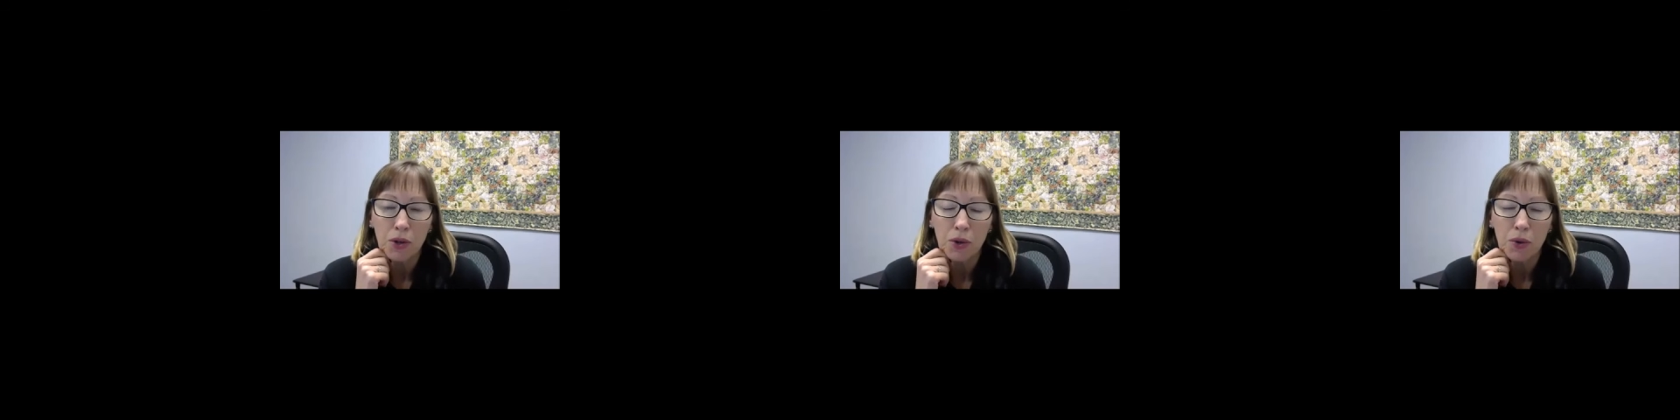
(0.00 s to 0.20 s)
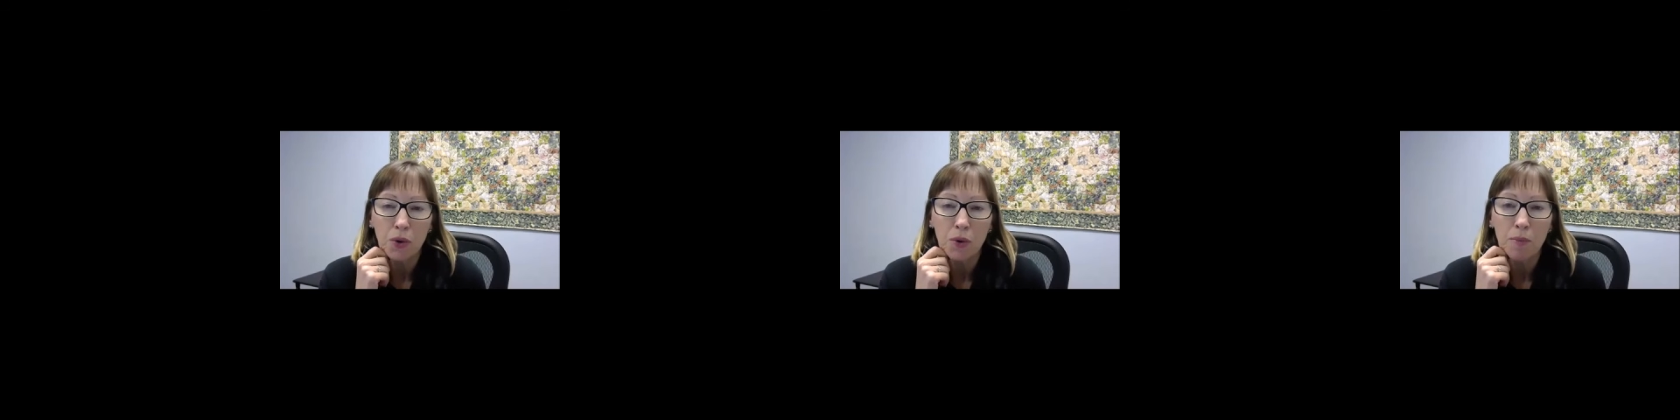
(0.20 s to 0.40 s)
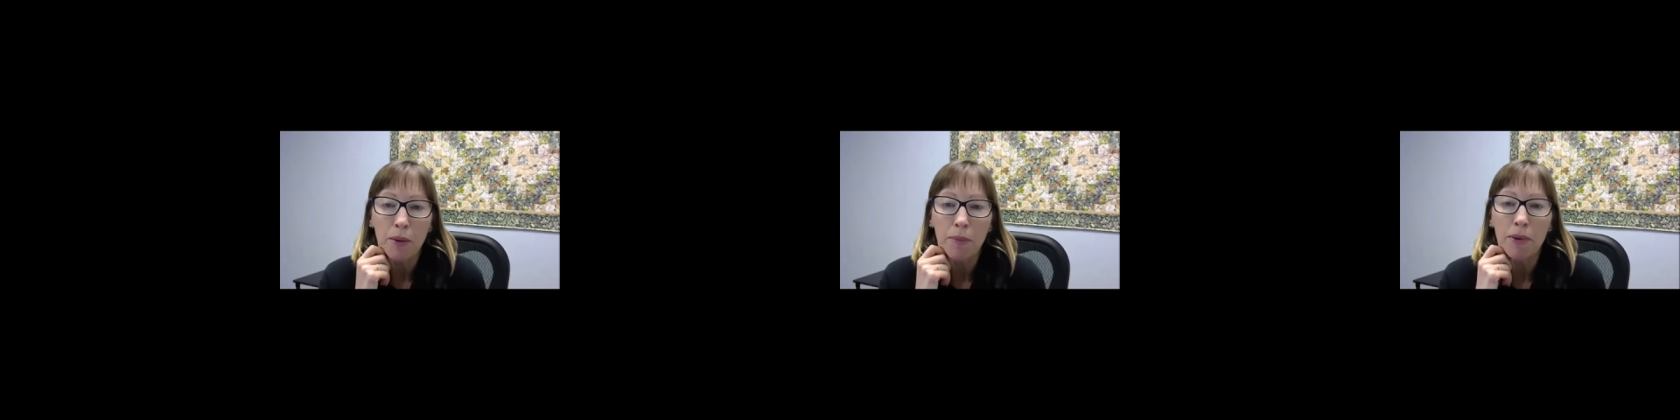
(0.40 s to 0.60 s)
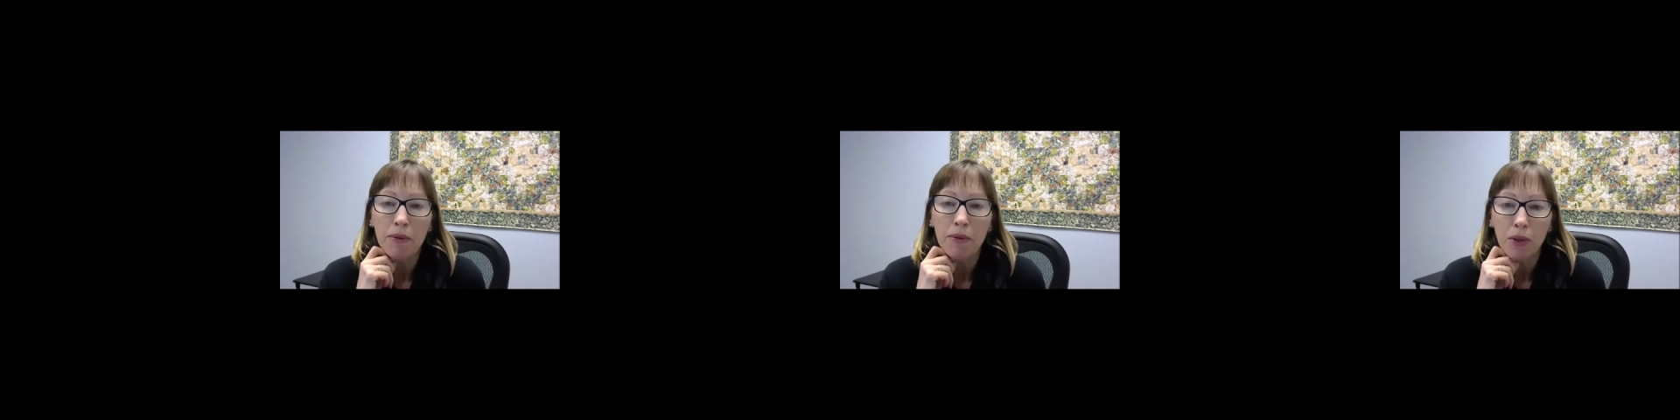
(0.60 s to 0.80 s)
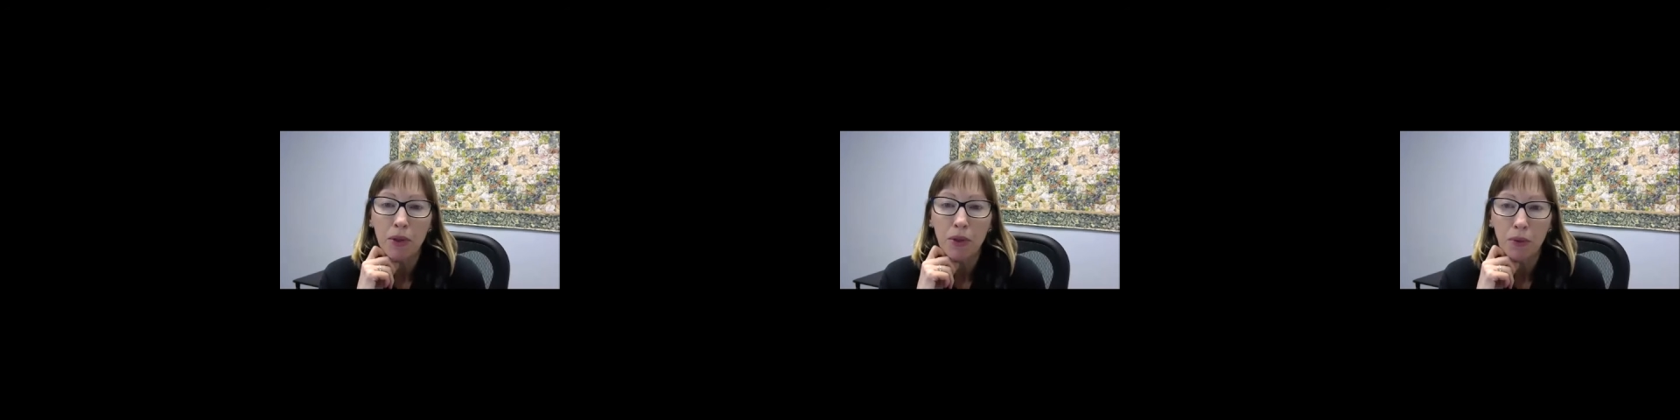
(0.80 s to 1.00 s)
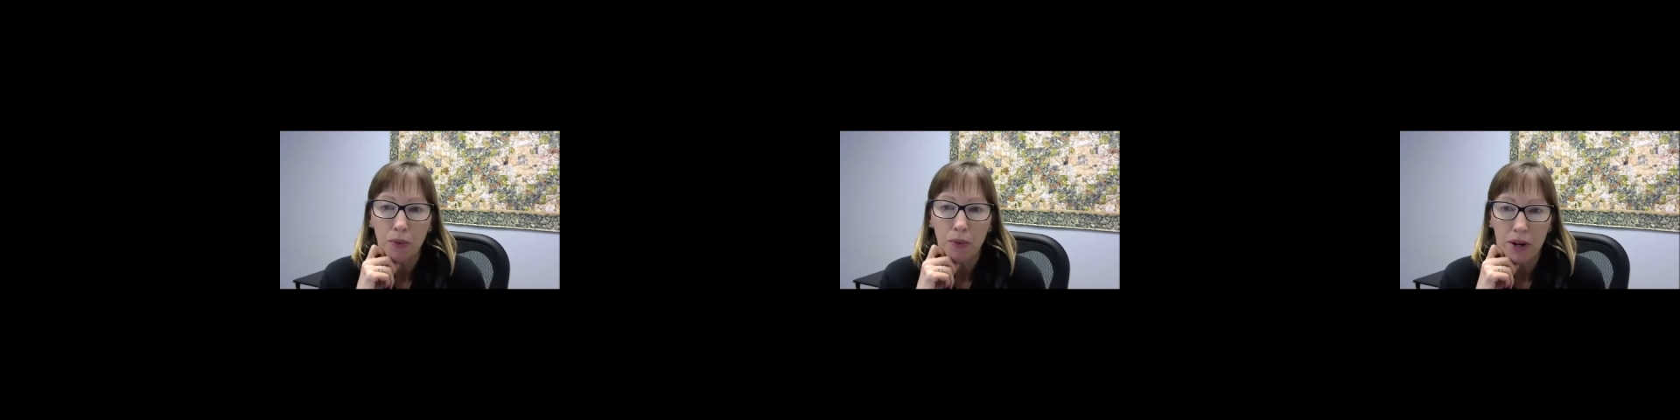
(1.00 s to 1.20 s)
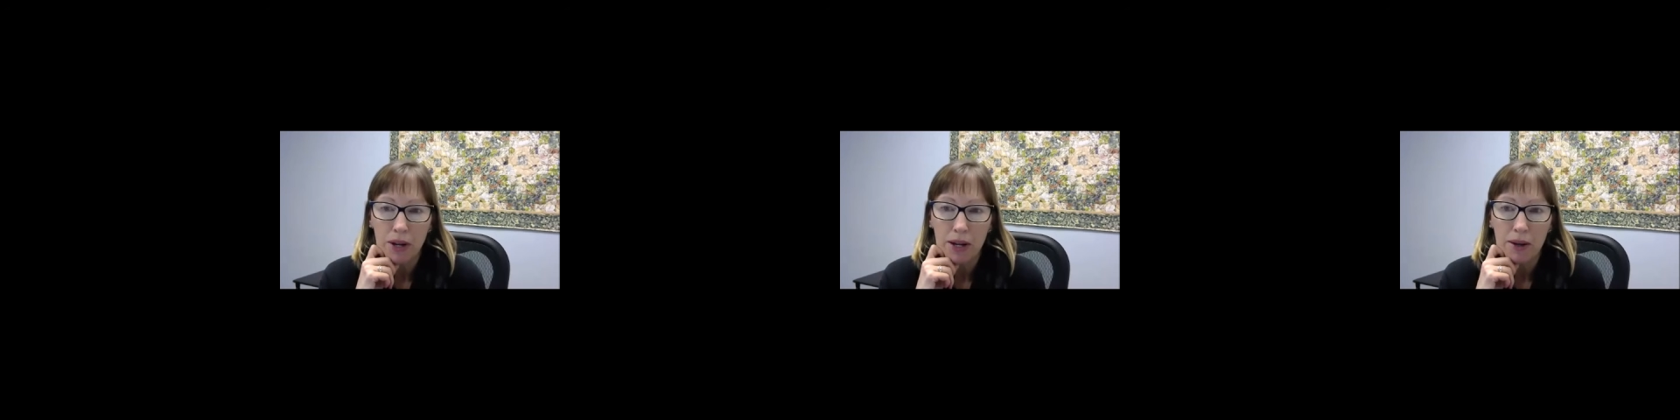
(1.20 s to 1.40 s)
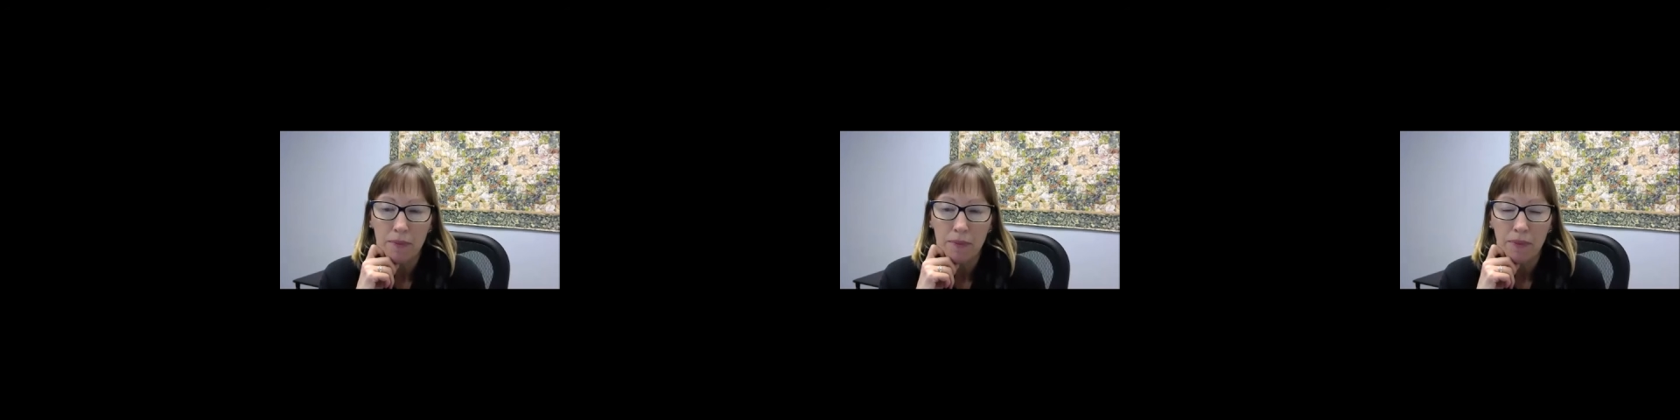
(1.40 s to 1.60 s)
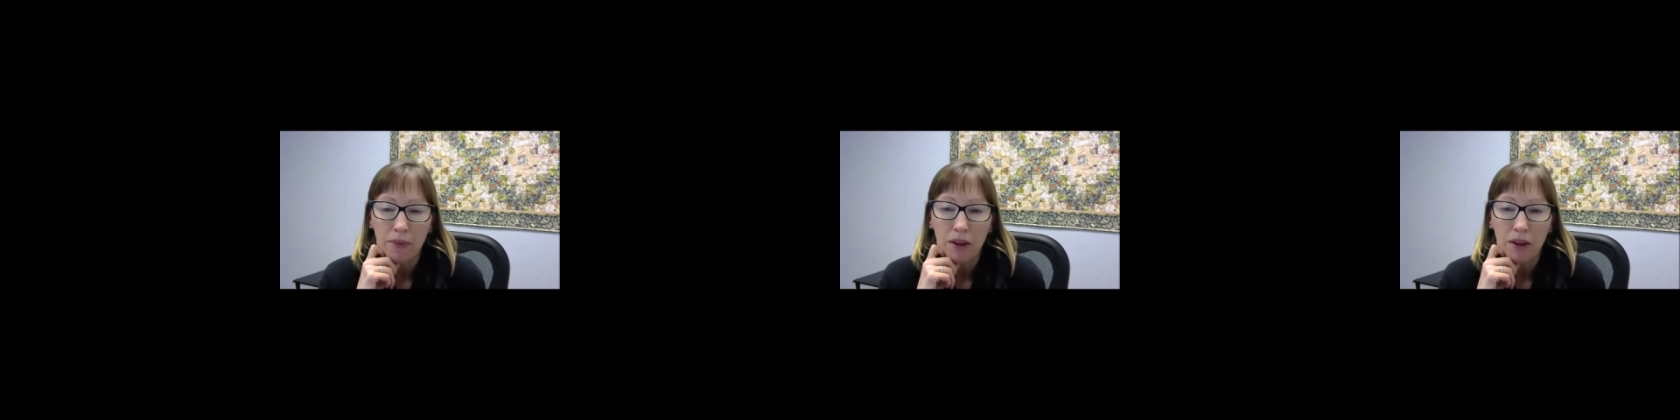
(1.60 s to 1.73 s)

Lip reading: 2 or maybe even 3,